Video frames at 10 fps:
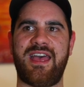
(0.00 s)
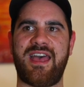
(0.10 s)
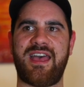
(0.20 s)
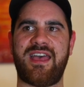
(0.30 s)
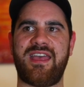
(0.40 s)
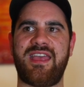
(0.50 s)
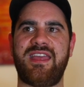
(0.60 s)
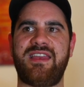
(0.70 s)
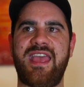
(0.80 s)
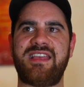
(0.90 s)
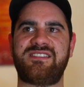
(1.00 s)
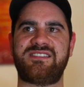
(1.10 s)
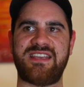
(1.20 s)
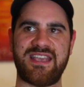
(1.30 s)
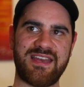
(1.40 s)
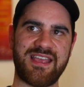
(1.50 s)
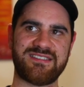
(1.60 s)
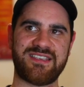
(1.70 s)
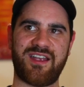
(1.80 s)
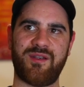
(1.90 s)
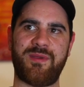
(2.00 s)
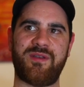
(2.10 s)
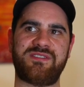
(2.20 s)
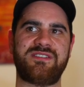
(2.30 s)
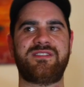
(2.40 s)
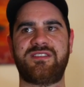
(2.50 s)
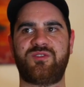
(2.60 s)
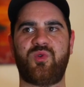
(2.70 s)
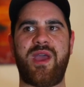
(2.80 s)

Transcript: It has 10 ACR appearances this tour,